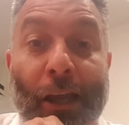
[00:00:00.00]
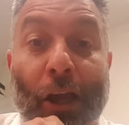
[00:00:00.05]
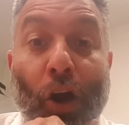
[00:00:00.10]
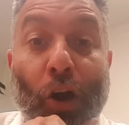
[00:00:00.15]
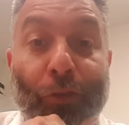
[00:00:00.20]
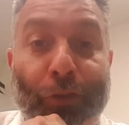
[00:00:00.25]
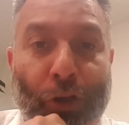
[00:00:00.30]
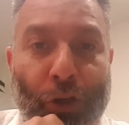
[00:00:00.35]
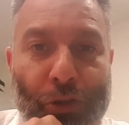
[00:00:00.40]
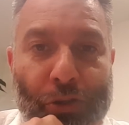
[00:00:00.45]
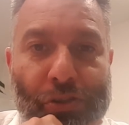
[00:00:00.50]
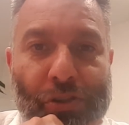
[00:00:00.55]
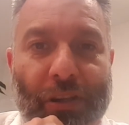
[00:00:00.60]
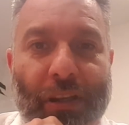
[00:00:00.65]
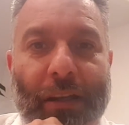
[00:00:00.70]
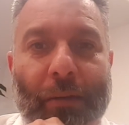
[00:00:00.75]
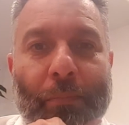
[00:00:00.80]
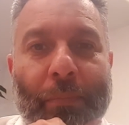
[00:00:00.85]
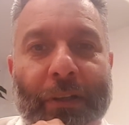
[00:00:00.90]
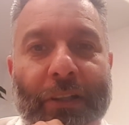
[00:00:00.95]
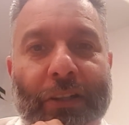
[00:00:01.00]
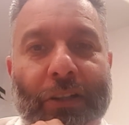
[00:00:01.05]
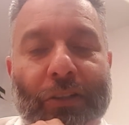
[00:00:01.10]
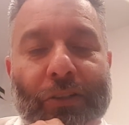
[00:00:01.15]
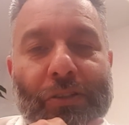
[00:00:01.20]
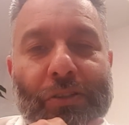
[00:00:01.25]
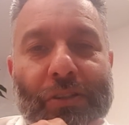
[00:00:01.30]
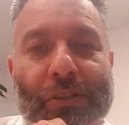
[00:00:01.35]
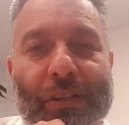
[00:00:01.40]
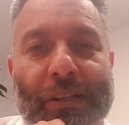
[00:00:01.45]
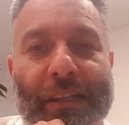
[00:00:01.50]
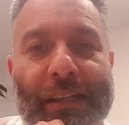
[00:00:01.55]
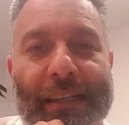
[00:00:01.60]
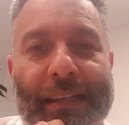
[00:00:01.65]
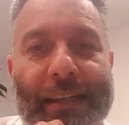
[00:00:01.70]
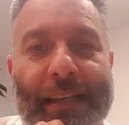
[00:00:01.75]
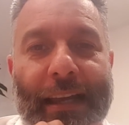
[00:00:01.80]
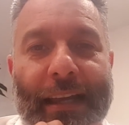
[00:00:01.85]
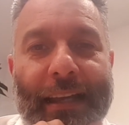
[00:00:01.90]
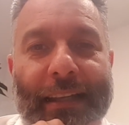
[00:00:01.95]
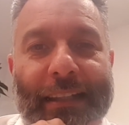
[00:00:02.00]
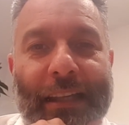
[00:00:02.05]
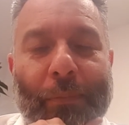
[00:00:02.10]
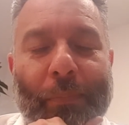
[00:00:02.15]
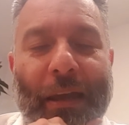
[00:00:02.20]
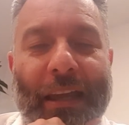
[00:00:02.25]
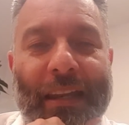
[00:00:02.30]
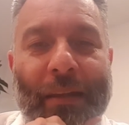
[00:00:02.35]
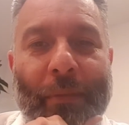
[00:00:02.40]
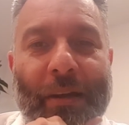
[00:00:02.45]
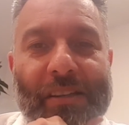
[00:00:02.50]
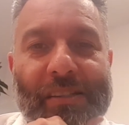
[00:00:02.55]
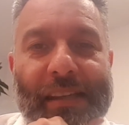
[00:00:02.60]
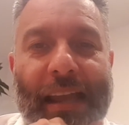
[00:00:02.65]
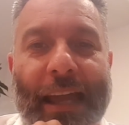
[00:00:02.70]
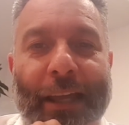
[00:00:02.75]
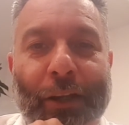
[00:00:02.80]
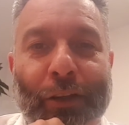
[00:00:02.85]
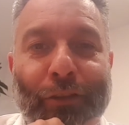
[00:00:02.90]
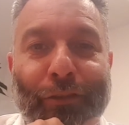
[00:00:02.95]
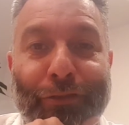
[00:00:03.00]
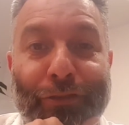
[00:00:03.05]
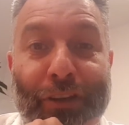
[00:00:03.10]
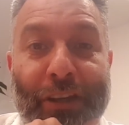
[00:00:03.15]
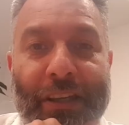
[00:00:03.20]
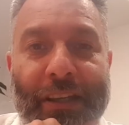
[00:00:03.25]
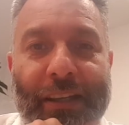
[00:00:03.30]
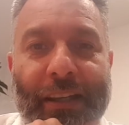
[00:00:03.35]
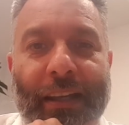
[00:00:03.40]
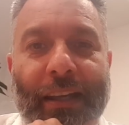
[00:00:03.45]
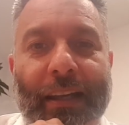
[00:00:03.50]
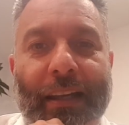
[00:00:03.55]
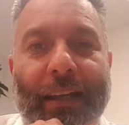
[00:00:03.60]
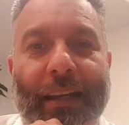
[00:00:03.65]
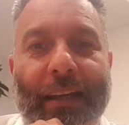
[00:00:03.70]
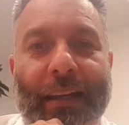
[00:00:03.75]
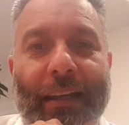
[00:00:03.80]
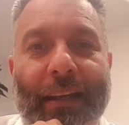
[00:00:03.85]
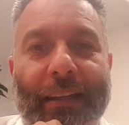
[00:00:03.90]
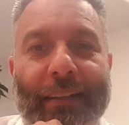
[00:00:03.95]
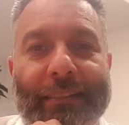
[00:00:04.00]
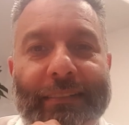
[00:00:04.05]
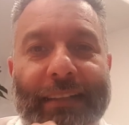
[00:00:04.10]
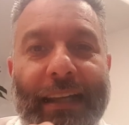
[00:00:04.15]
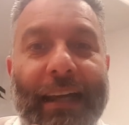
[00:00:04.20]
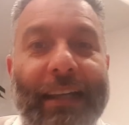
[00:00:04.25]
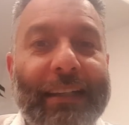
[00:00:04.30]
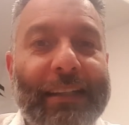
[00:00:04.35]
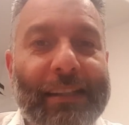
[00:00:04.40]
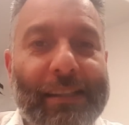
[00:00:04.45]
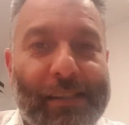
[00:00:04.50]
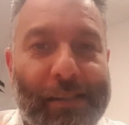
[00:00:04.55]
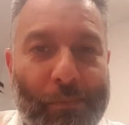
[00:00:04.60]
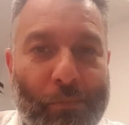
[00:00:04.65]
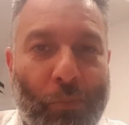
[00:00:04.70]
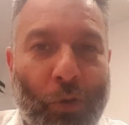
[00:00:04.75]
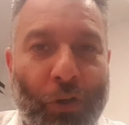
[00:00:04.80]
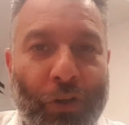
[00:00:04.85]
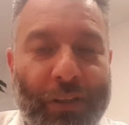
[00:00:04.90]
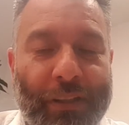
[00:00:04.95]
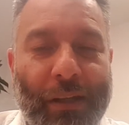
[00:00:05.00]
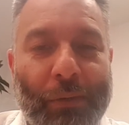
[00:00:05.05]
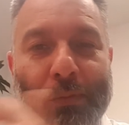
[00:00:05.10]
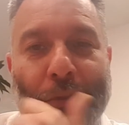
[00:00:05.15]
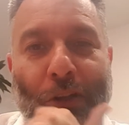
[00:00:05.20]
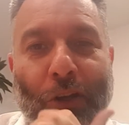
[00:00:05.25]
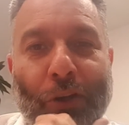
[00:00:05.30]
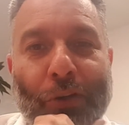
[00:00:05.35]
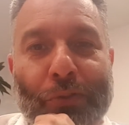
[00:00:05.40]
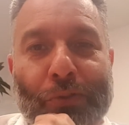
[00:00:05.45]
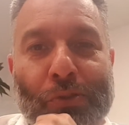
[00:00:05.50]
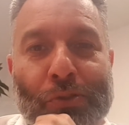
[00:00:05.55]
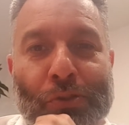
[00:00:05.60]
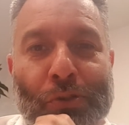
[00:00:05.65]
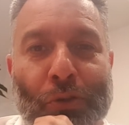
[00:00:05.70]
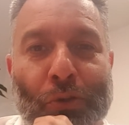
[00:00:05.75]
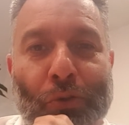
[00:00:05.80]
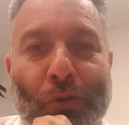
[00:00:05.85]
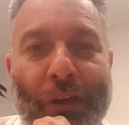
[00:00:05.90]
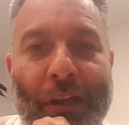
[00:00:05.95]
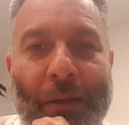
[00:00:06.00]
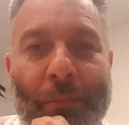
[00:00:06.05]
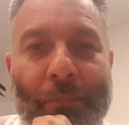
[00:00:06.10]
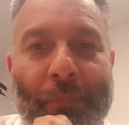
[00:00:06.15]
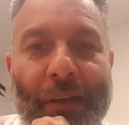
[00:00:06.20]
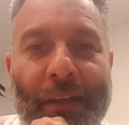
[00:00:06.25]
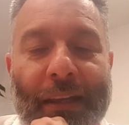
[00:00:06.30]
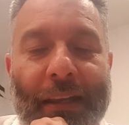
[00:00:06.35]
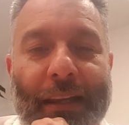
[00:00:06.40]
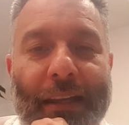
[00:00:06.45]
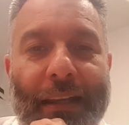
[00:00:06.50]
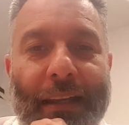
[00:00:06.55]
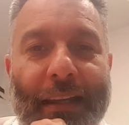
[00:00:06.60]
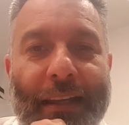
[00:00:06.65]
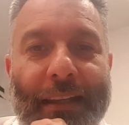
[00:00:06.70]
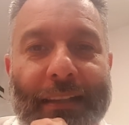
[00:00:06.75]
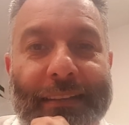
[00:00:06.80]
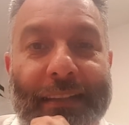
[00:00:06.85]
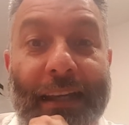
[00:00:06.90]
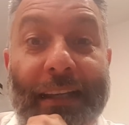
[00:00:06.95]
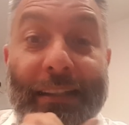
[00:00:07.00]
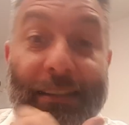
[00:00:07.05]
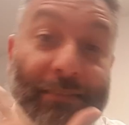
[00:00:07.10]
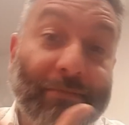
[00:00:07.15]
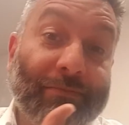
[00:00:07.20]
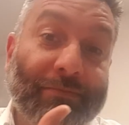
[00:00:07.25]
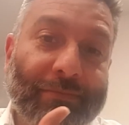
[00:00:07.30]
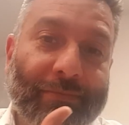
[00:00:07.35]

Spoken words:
Of course, because they paid him a sign-on fee, that is money that will go to him that